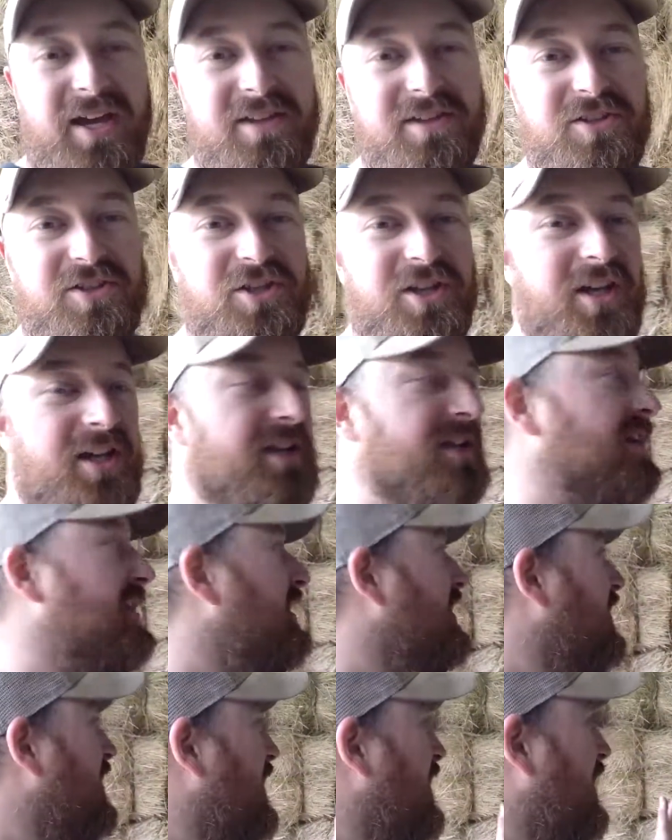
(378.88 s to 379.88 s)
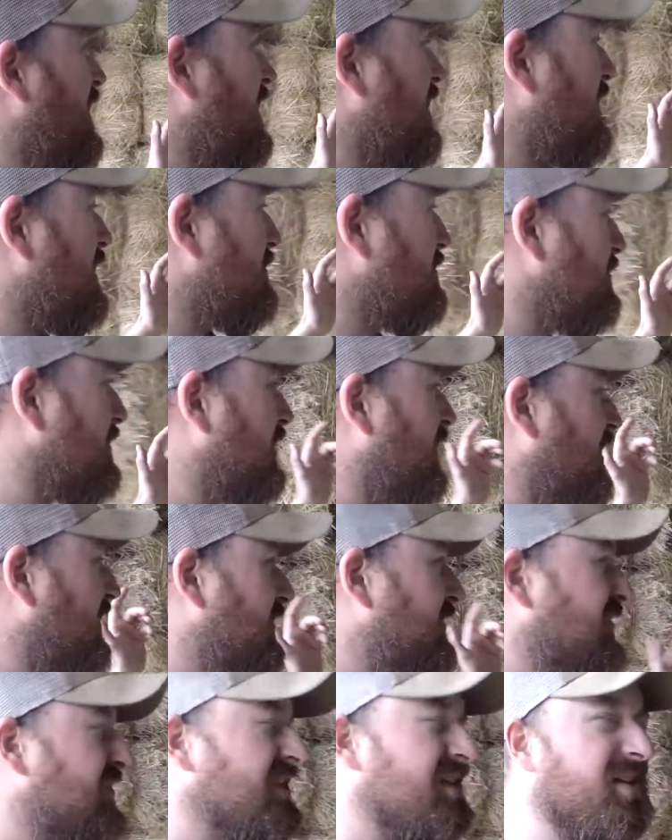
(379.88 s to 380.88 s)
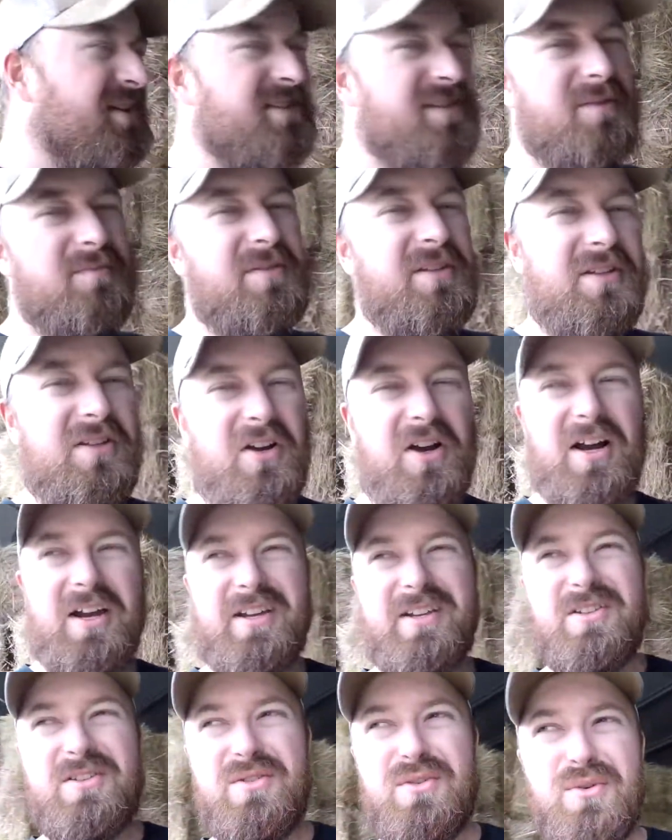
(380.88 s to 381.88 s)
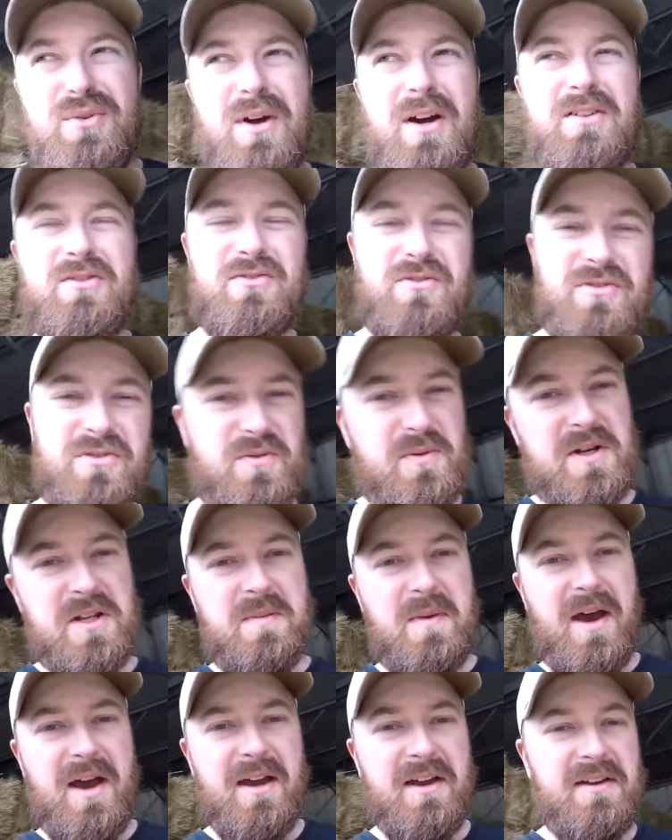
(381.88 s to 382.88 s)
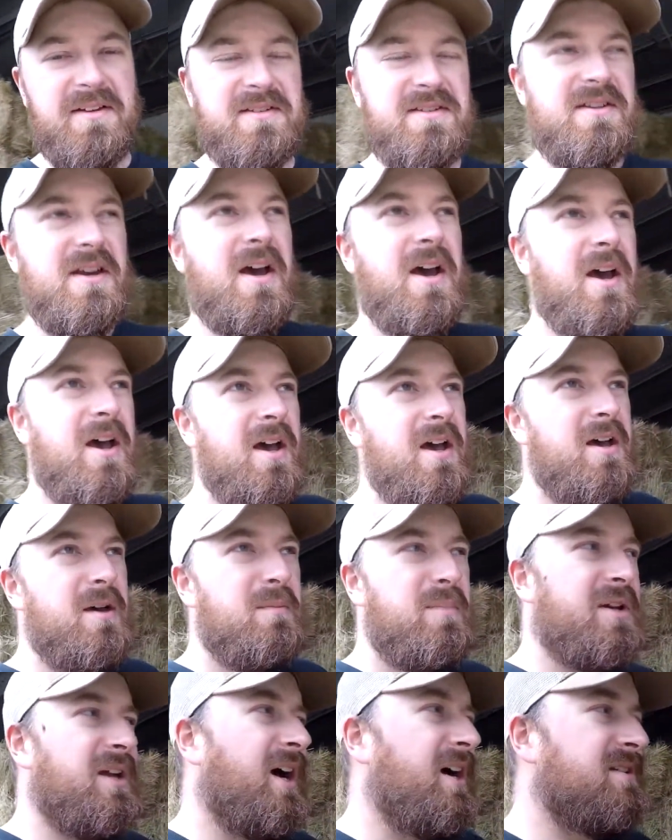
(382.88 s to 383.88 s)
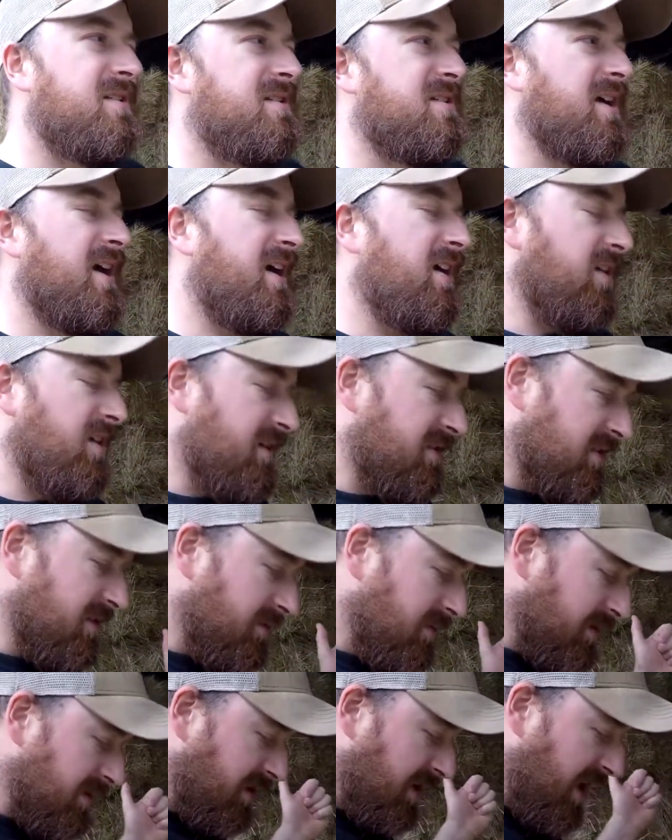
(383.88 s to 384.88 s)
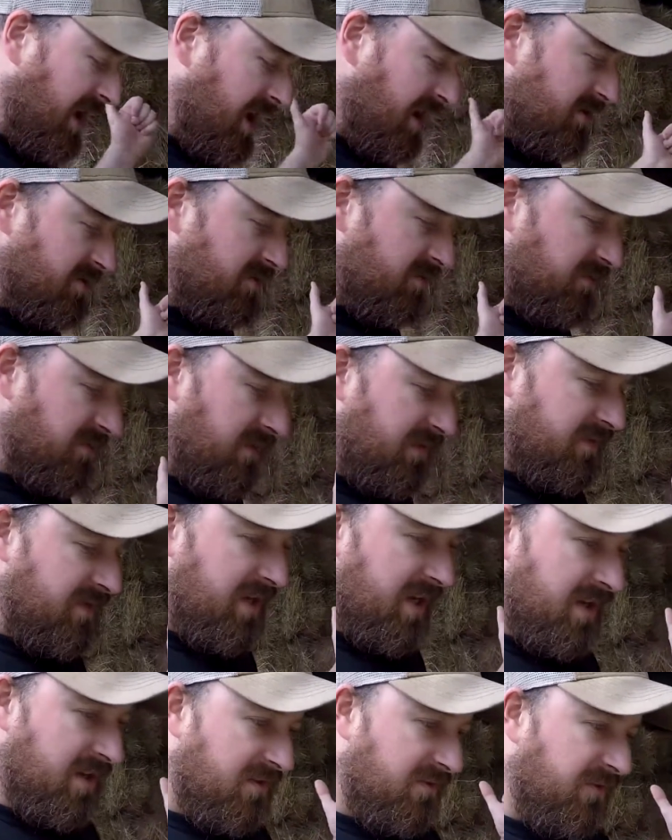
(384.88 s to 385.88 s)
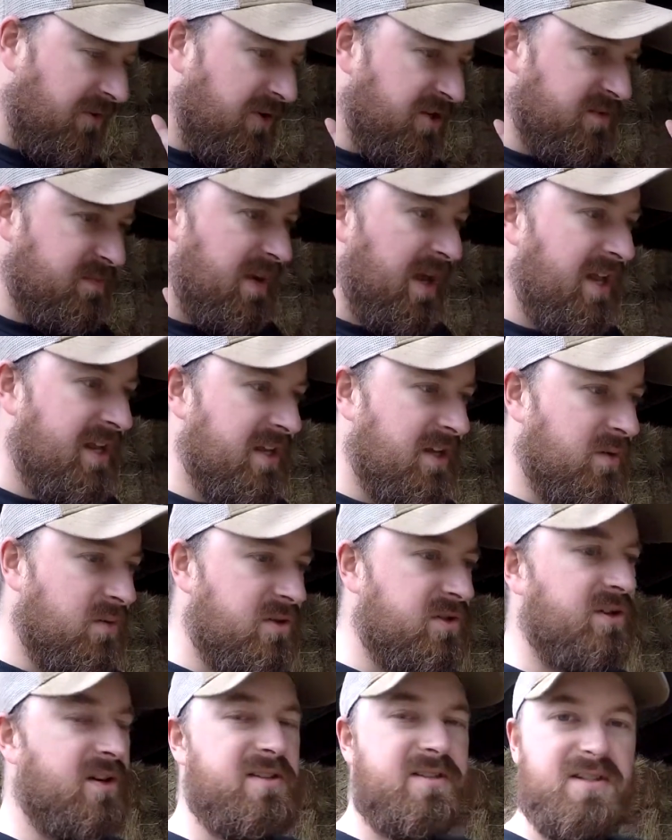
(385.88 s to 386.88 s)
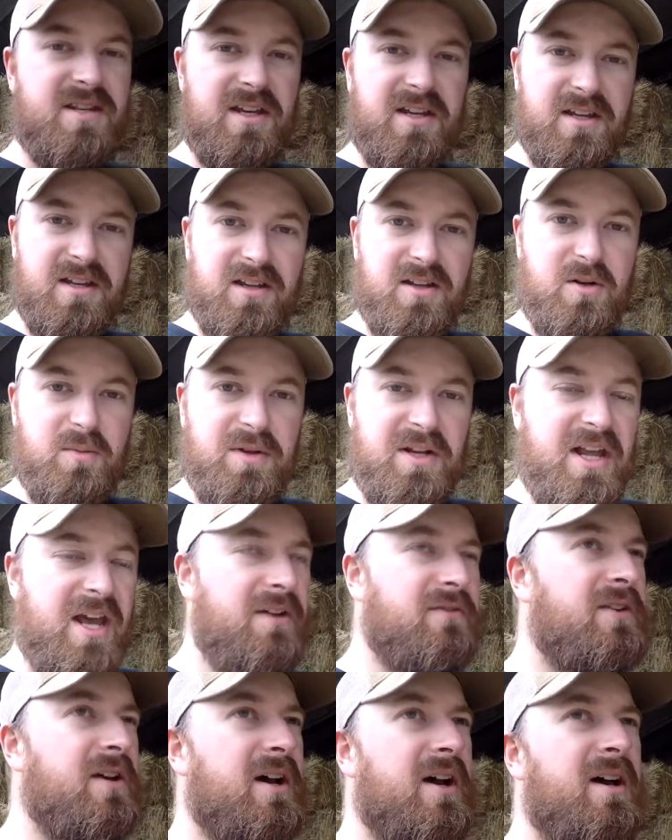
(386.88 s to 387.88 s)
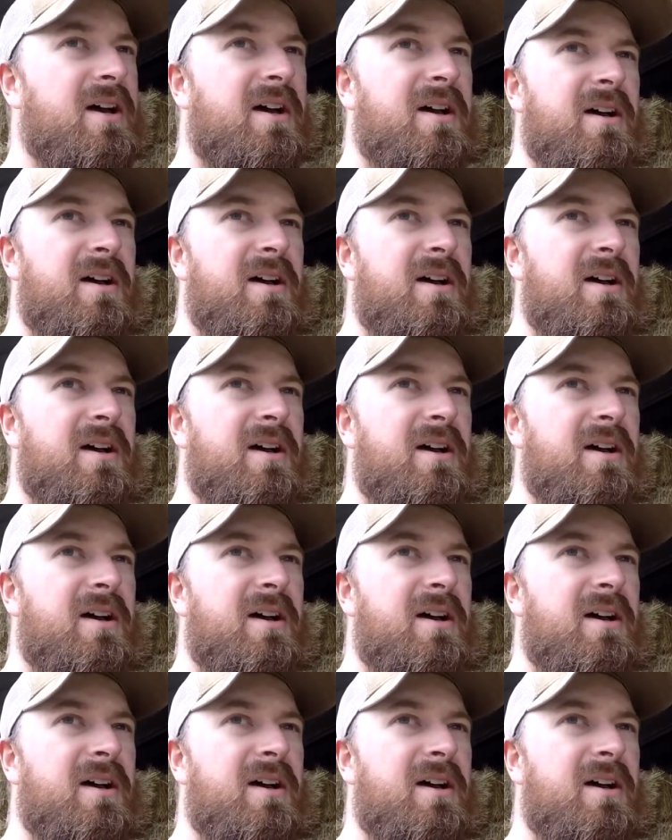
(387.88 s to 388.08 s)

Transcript: in the shed. I think something like 220 bales. Bit hard to tell. I think we got 150 out of the first paddock, which I'd seeded a little bit heavier,